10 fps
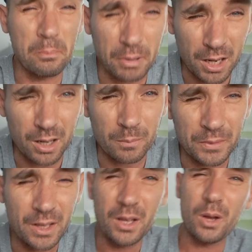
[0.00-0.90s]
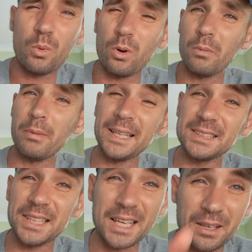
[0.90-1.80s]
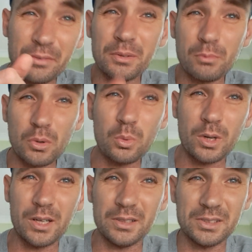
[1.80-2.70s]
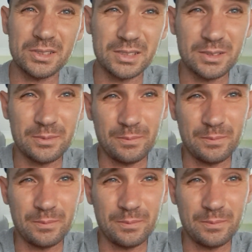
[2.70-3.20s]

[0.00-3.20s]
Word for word: But what makes it even more worse?